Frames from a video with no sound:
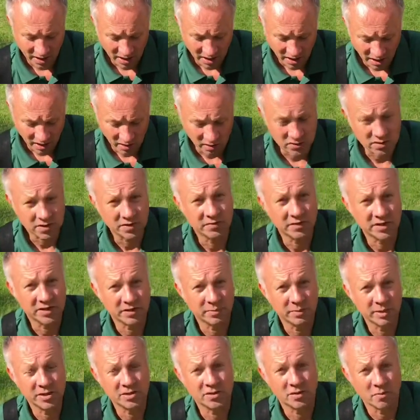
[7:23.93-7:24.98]
lots of
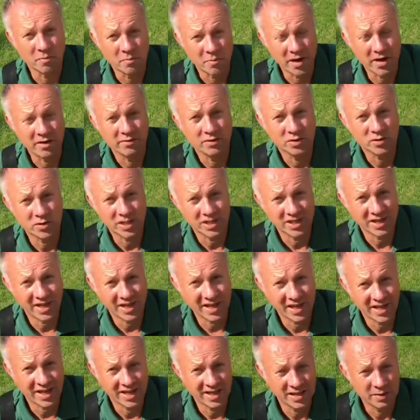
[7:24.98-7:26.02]
vitamins and minerals in
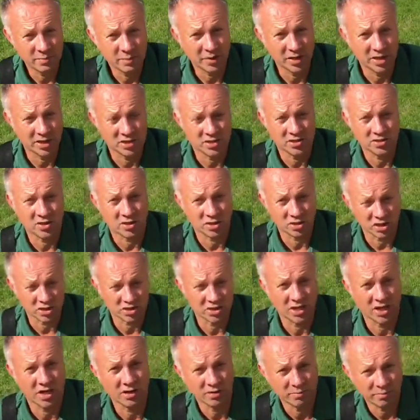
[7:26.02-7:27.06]
there, but it's not just a
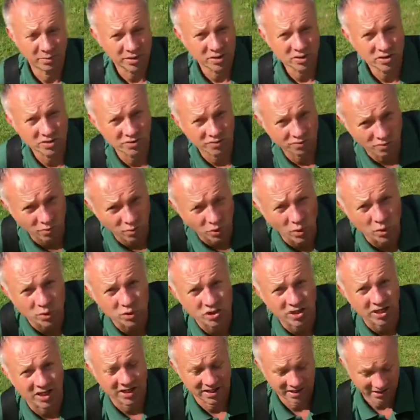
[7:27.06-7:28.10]
load of bunch of water.
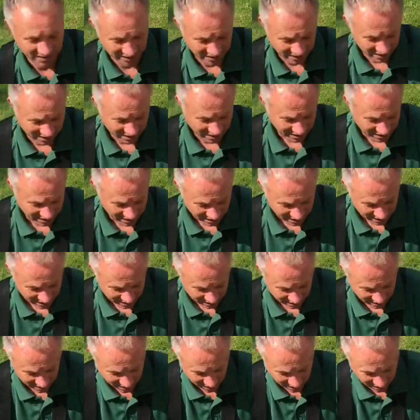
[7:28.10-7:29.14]

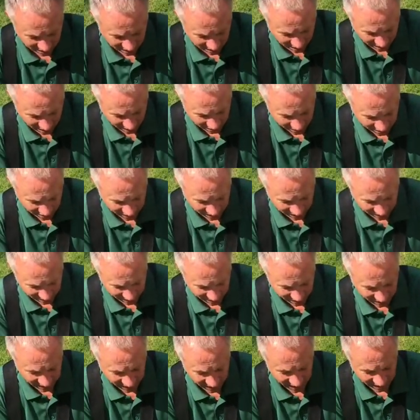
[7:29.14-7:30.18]
Look at her go, she
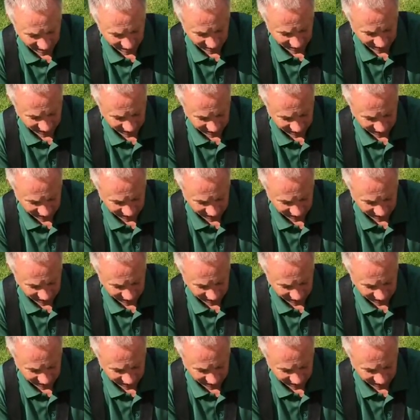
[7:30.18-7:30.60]
absolutely loves these